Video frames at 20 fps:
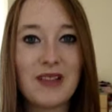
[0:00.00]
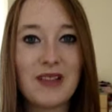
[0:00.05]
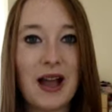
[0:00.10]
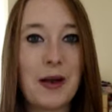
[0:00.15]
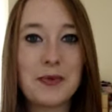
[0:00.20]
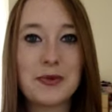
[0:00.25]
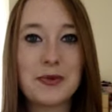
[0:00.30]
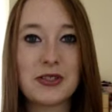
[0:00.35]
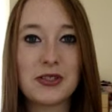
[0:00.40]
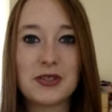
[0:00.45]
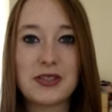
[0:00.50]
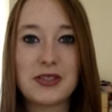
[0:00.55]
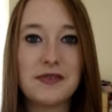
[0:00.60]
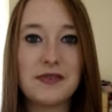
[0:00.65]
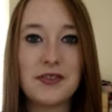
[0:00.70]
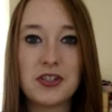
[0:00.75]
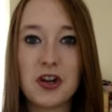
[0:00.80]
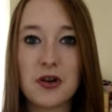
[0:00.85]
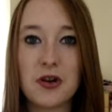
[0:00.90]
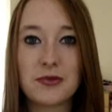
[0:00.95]
absolutely
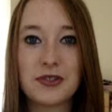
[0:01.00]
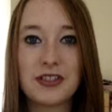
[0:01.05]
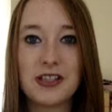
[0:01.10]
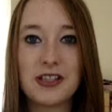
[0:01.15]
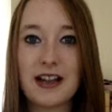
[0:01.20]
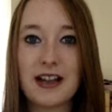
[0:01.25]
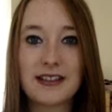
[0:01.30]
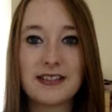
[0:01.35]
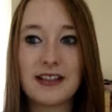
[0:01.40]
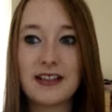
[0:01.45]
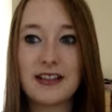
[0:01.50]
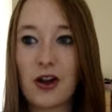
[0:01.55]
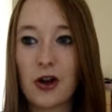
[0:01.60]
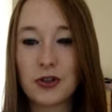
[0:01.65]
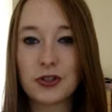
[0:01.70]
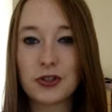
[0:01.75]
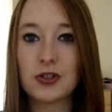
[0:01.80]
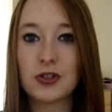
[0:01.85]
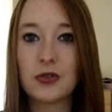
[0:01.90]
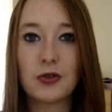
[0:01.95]
phenomenal acting,
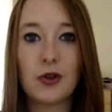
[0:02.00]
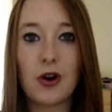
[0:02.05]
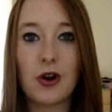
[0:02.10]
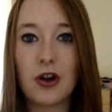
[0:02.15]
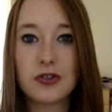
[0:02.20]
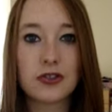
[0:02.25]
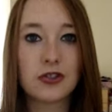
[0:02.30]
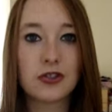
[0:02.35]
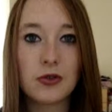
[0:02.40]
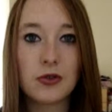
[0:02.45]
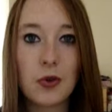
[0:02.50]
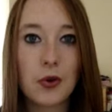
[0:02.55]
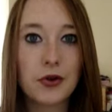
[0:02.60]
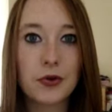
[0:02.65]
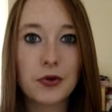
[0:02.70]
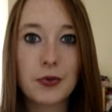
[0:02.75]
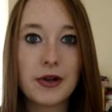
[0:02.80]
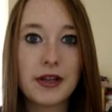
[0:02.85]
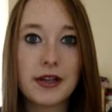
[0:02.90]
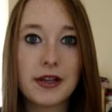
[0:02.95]
Oscar Oscar
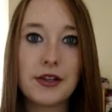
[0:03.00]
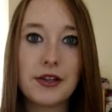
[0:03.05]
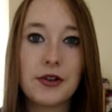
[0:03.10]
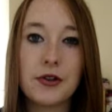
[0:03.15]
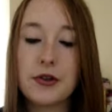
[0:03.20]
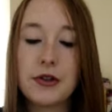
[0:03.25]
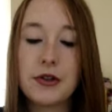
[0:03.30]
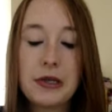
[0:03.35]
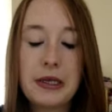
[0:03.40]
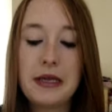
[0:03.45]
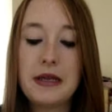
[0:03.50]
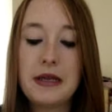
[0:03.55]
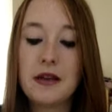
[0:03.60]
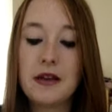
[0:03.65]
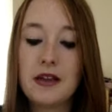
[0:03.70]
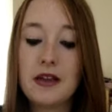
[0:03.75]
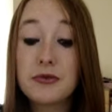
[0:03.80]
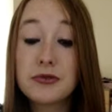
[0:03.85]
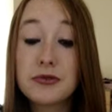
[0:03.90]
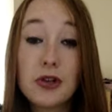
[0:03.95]
award winning. You know,
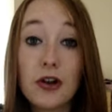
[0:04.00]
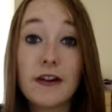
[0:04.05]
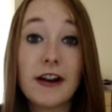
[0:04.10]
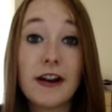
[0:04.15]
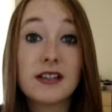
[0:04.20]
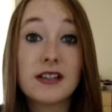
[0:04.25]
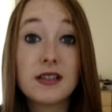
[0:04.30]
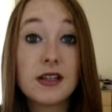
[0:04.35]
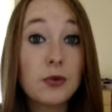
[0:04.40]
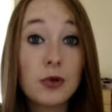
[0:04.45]
it was all right.